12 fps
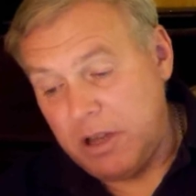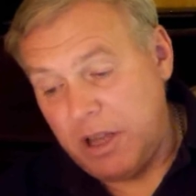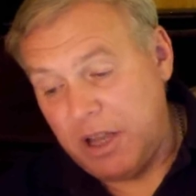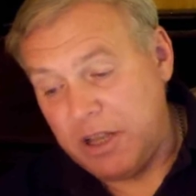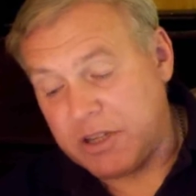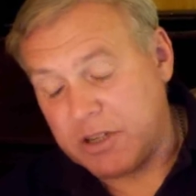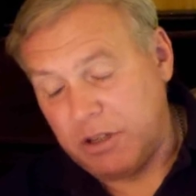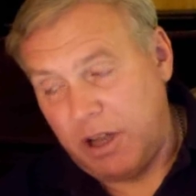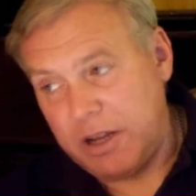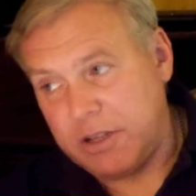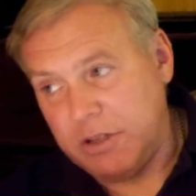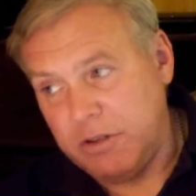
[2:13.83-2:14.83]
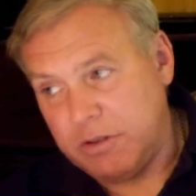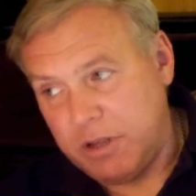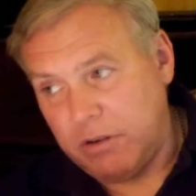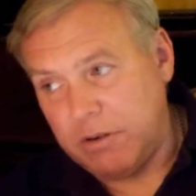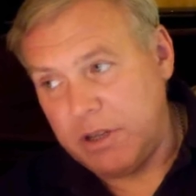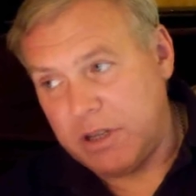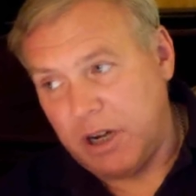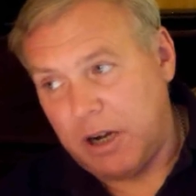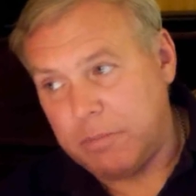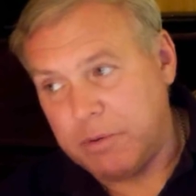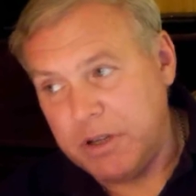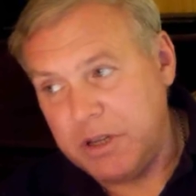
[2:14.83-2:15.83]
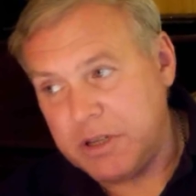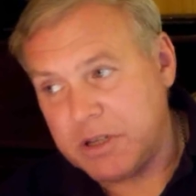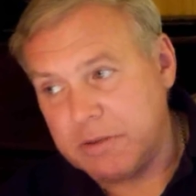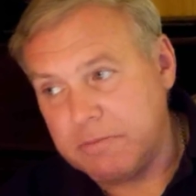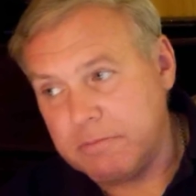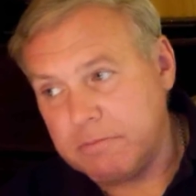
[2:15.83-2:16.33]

it's like the utility companies